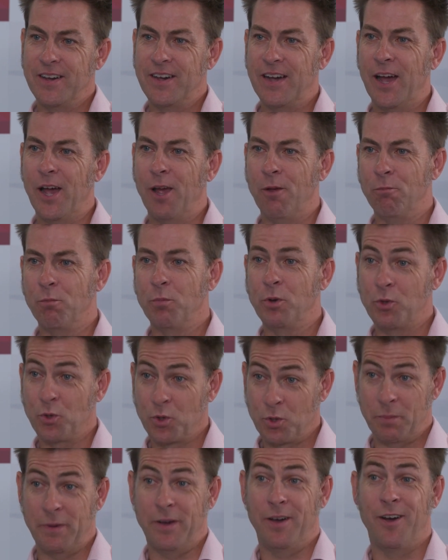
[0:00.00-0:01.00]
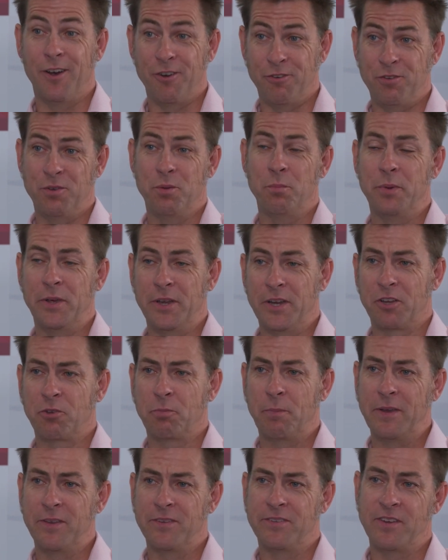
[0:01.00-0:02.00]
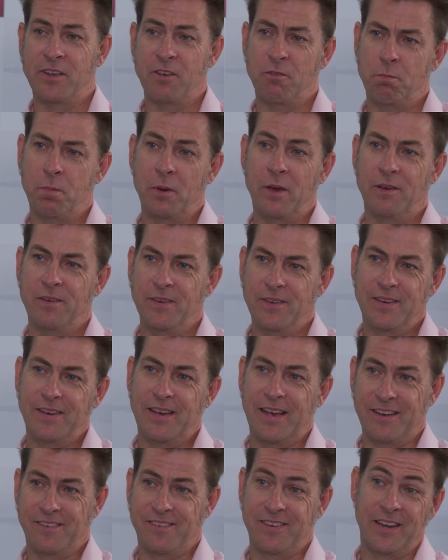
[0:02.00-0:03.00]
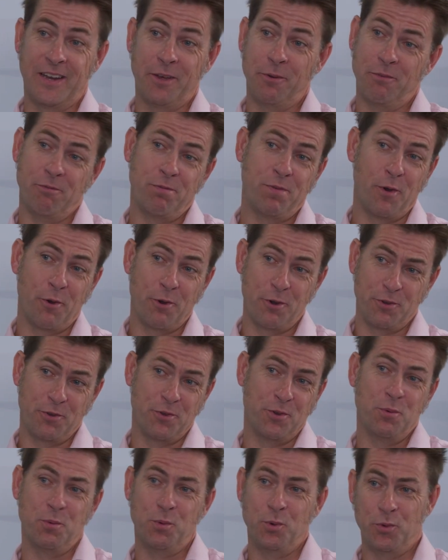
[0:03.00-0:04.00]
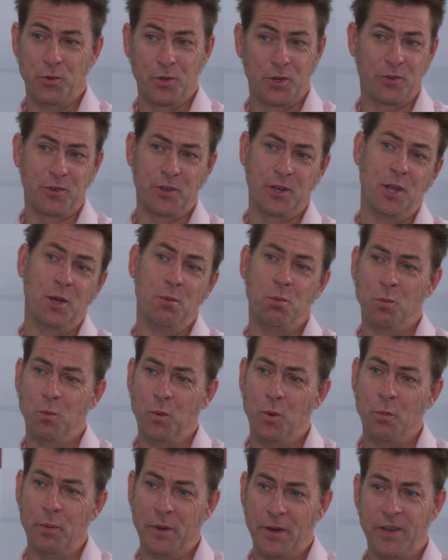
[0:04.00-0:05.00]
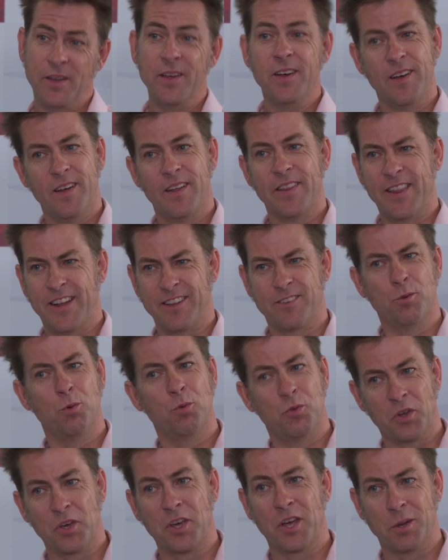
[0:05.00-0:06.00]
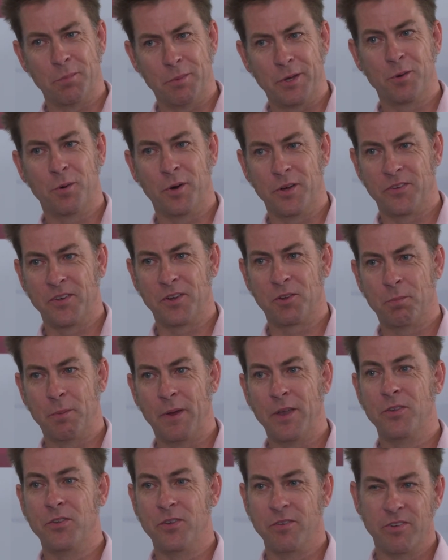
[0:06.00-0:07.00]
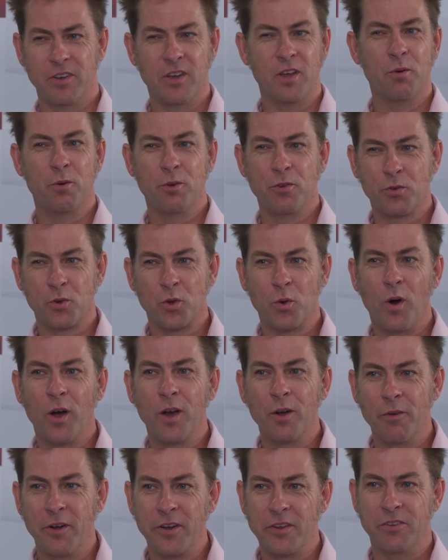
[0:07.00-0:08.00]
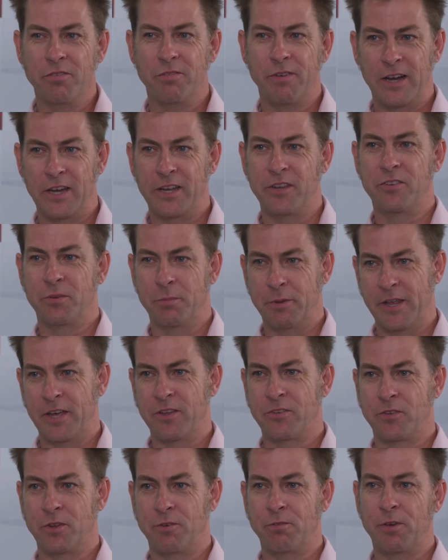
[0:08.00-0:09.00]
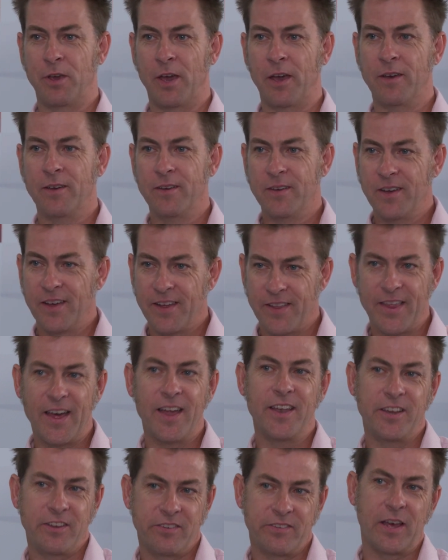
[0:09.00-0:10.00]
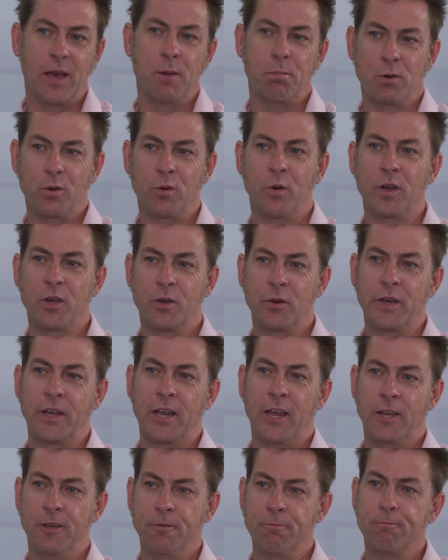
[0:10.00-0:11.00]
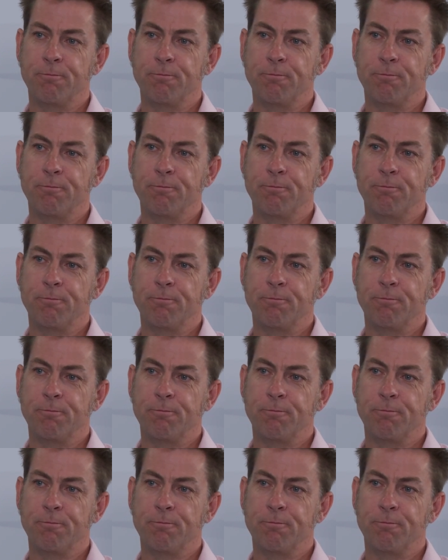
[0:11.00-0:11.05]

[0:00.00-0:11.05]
Um, we talk about hydrogen being expensive, but actually when Florida's underwater because of global warming, that's also going to be quite expensive. And no one's quite ready to value some of that stuff yet. And that needs to happen quite quickly.